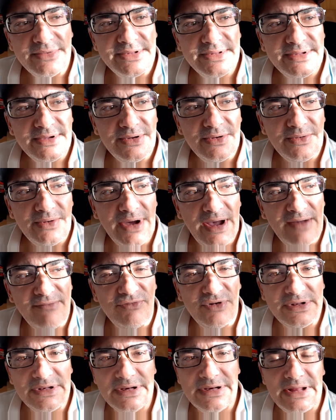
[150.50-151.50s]
so
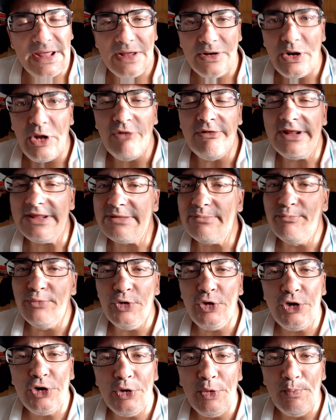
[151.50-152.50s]
I've written down only the
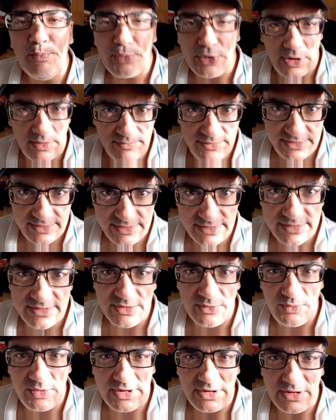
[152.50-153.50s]
book prompts,
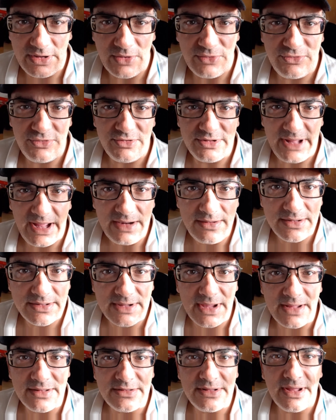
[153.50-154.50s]
so we're going to go through
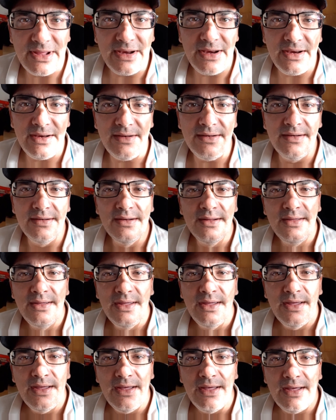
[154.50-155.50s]
that, and then
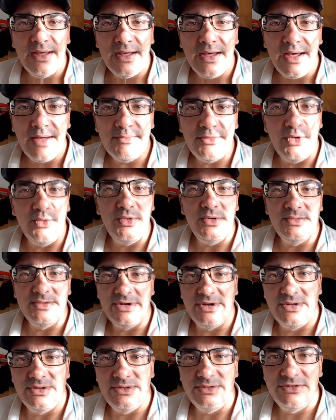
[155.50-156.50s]
we will
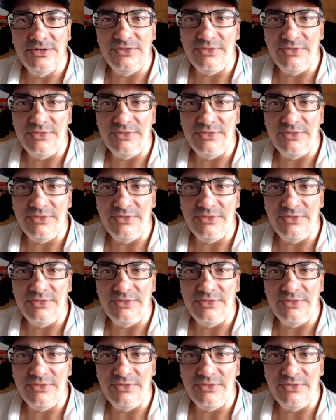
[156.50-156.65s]
go